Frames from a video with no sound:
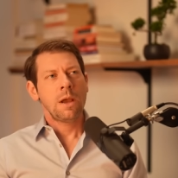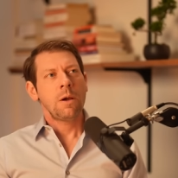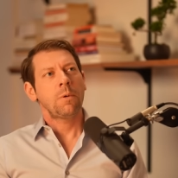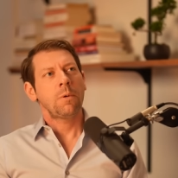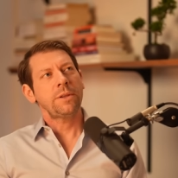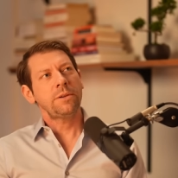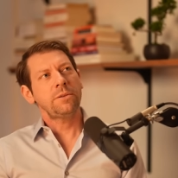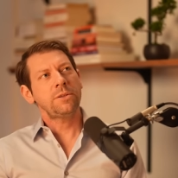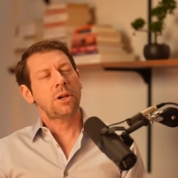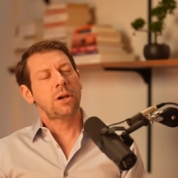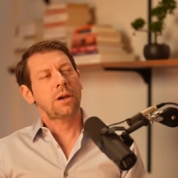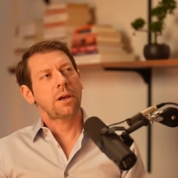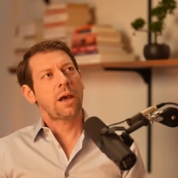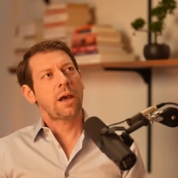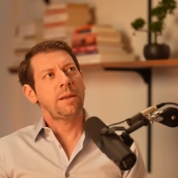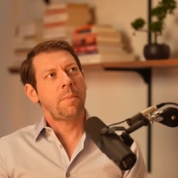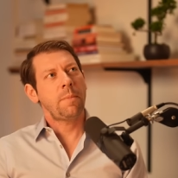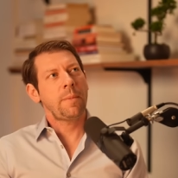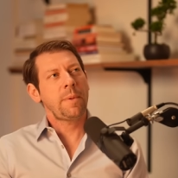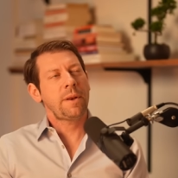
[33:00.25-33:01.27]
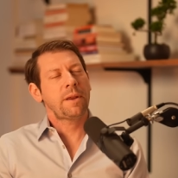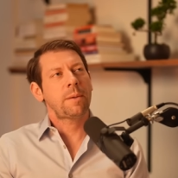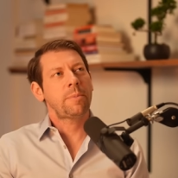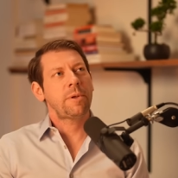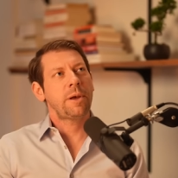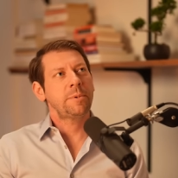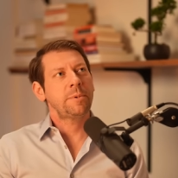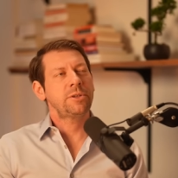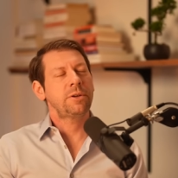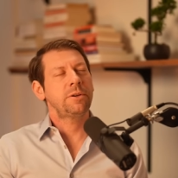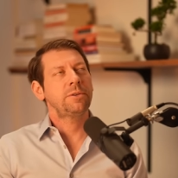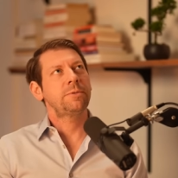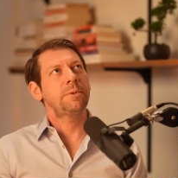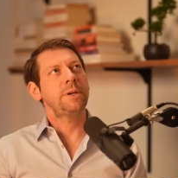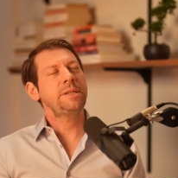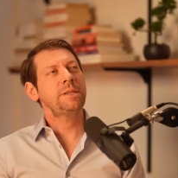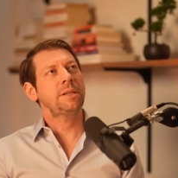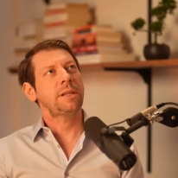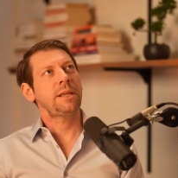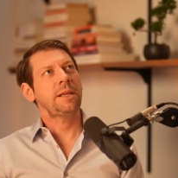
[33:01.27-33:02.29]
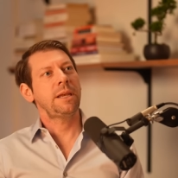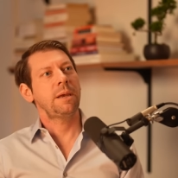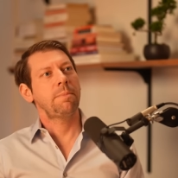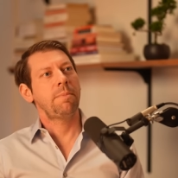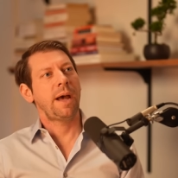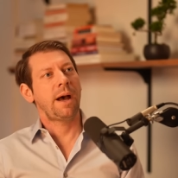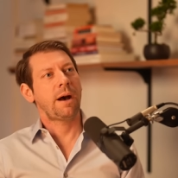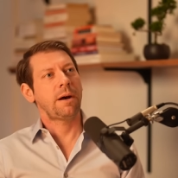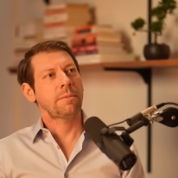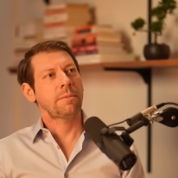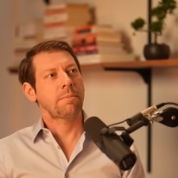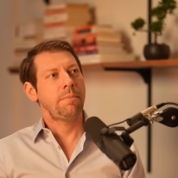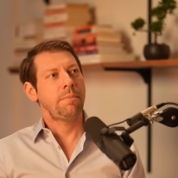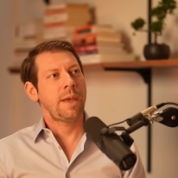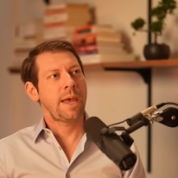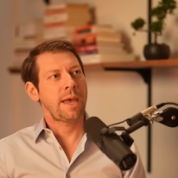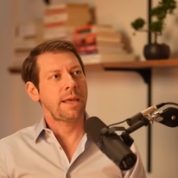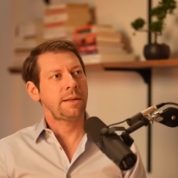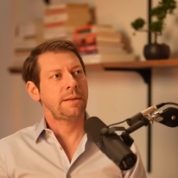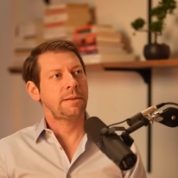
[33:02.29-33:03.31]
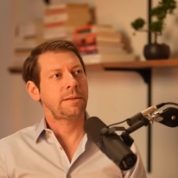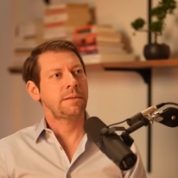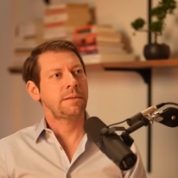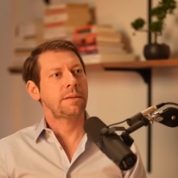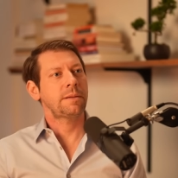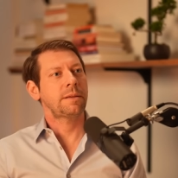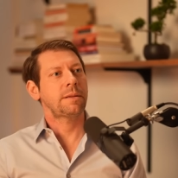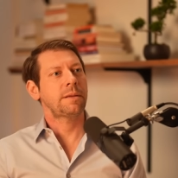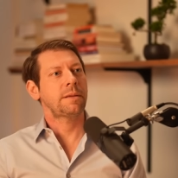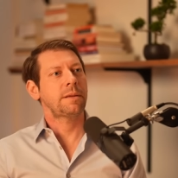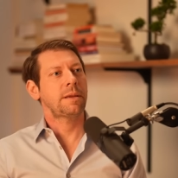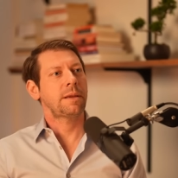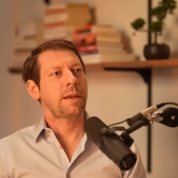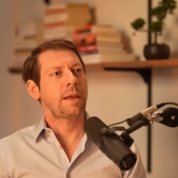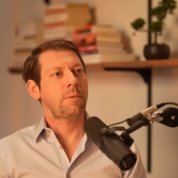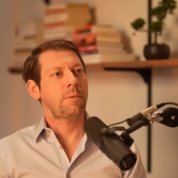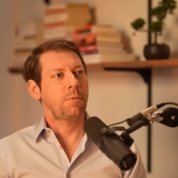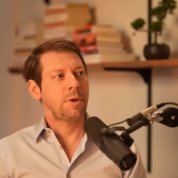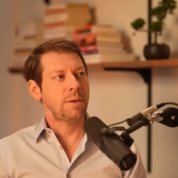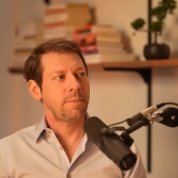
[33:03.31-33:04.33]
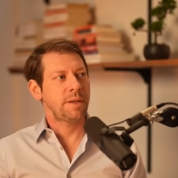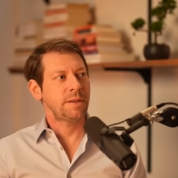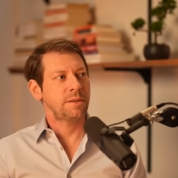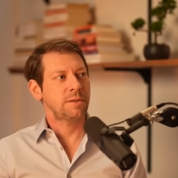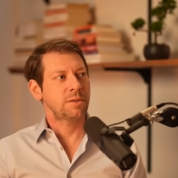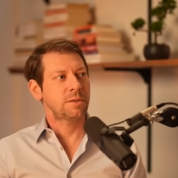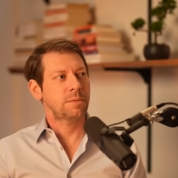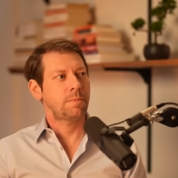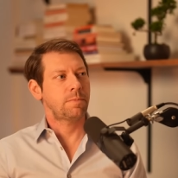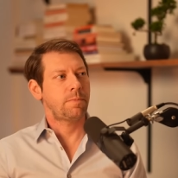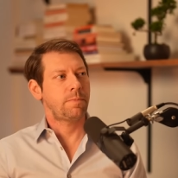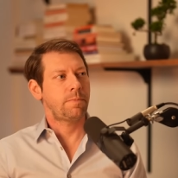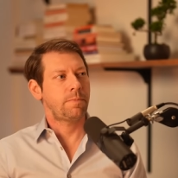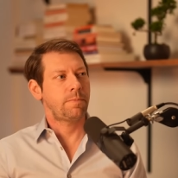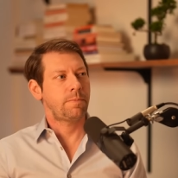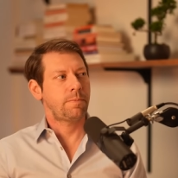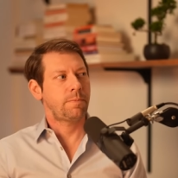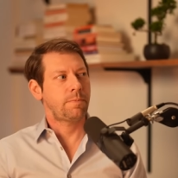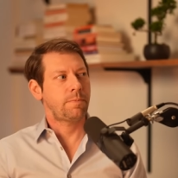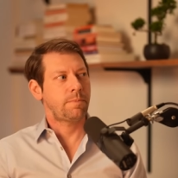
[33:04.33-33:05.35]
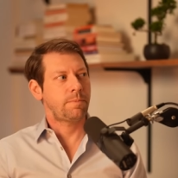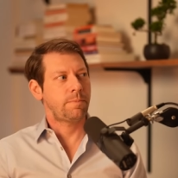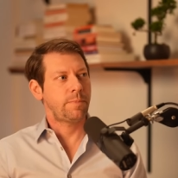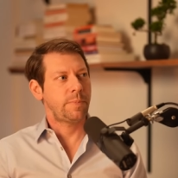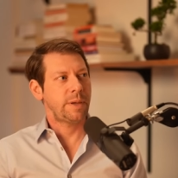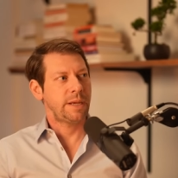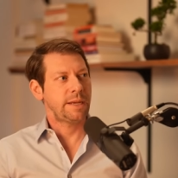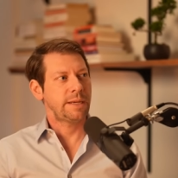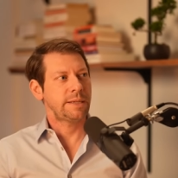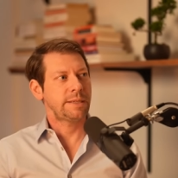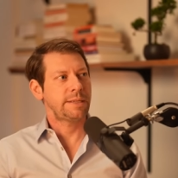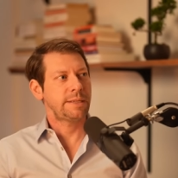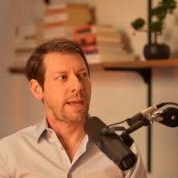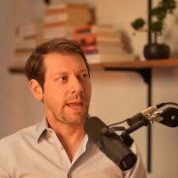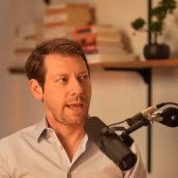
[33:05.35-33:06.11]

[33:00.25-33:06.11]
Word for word: well, I do talk. I, made a couple episodes recently about men and women's biggest